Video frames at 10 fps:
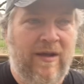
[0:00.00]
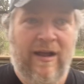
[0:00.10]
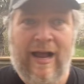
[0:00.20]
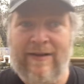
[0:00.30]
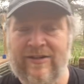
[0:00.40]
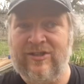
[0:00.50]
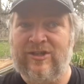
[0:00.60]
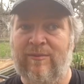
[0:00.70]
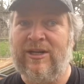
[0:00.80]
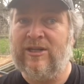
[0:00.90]
And this is
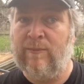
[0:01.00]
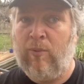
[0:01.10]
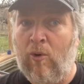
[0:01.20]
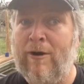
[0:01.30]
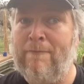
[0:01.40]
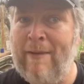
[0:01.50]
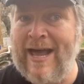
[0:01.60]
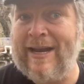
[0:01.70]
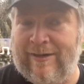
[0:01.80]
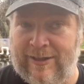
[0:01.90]
something that's important
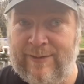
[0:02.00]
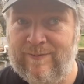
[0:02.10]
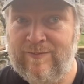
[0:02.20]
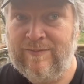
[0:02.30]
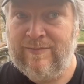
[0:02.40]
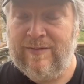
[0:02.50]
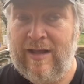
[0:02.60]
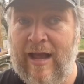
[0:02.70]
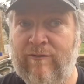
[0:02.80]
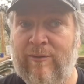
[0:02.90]
medically
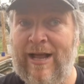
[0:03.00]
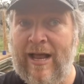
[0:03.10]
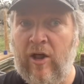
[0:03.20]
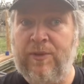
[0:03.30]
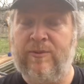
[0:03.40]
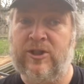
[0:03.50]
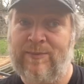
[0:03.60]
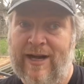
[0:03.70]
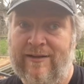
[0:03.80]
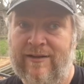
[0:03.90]
and from a health
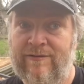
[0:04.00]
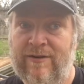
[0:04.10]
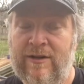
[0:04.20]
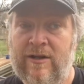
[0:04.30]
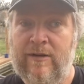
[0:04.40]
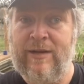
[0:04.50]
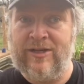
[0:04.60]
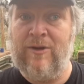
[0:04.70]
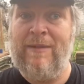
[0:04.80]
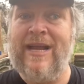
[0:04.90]
perspective,
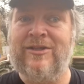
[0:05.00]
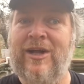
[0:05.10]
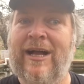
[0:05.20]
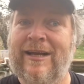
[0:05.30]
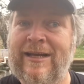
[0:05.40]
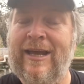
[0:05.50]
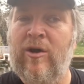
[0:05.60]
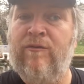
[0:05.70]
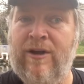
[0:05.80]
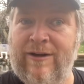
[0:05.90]
because a man's not going to get
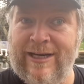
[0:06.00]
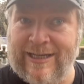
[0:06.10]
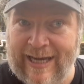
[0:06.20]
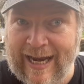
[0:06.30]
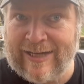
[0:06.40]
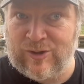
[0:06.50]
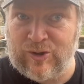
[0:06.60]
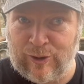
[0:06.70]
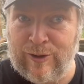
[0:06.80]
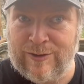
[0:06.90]
ovarian
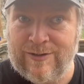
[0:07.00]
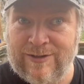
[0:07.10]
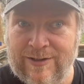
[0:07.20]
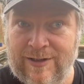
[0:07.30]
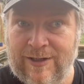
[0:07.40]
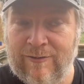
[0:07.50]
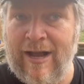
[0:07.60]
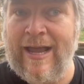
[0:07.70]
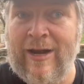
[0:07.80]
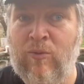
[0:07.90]
cancer,
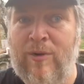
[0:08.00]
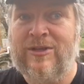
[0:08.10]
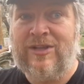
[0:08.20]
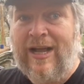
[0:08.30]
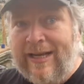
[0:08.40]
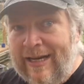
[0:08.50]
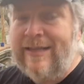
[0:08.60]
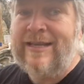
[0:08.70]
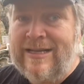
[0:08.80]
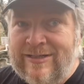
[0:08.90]
right? And a woman's not going to
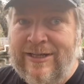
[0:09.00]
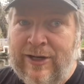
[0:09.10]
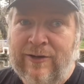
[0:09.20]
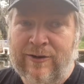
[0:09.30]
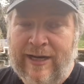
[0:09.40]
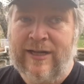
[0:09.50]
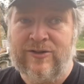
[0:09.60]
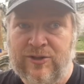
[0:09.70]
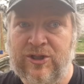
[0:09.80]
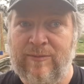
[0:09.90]
get testicular
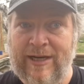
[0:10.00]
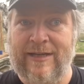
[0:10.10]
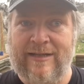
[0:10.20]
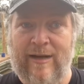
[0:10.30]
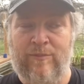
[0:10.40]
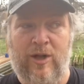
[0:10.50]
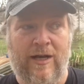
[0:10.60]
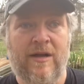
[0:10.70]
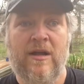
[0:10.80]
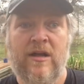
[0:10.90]
cancer, just to make it that
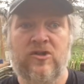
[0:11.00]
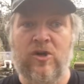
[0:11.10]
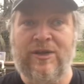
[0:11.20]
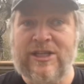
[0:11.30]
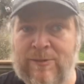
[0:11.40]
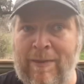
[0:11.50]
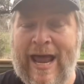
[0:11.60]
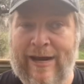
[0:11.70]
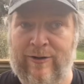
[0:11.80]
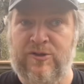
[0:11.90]
blunt. So this
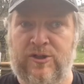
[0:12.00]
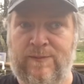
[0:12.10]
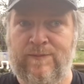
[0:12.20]
matters.